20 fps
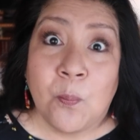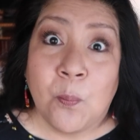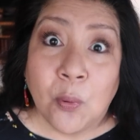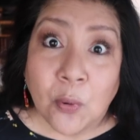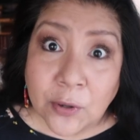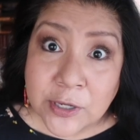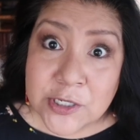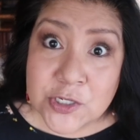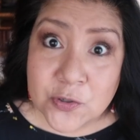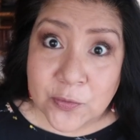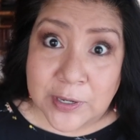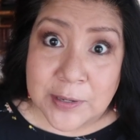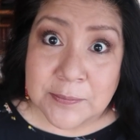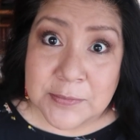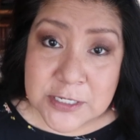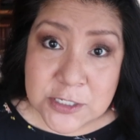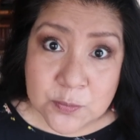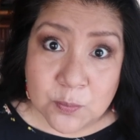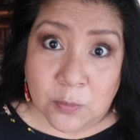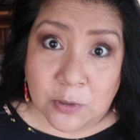Boy, do I
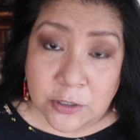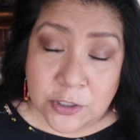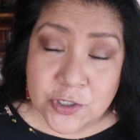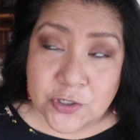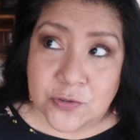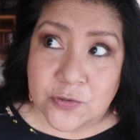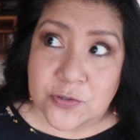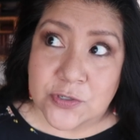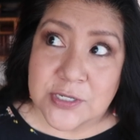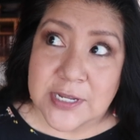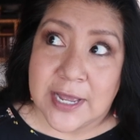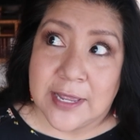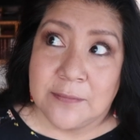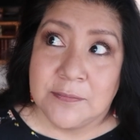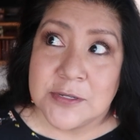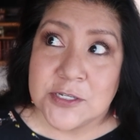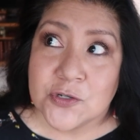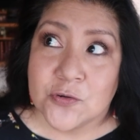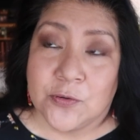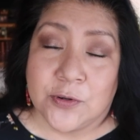miss Marshalls. I
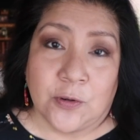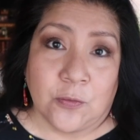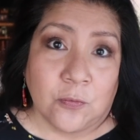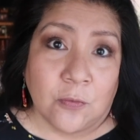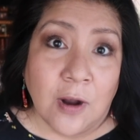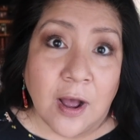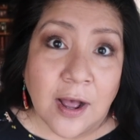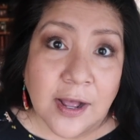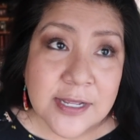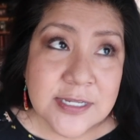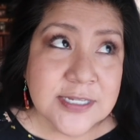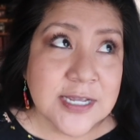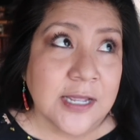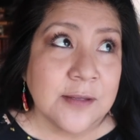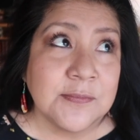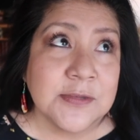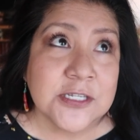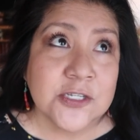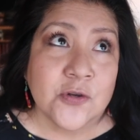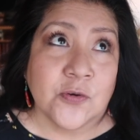miss going to Ross. I
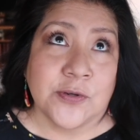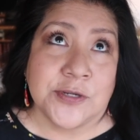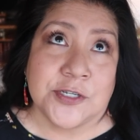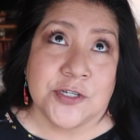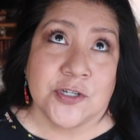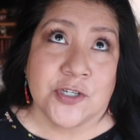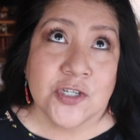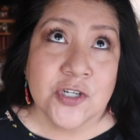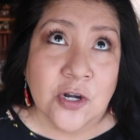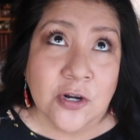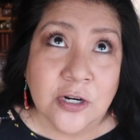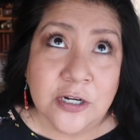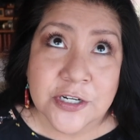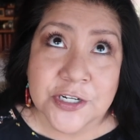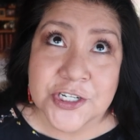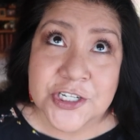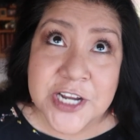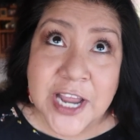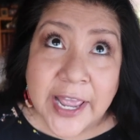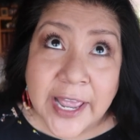miss going to
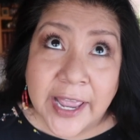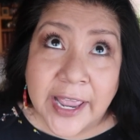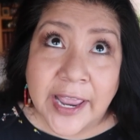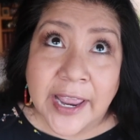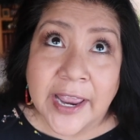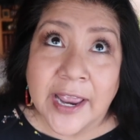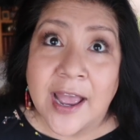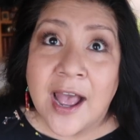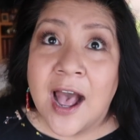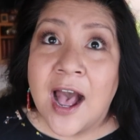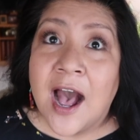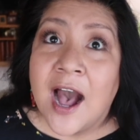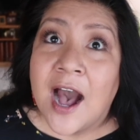Target.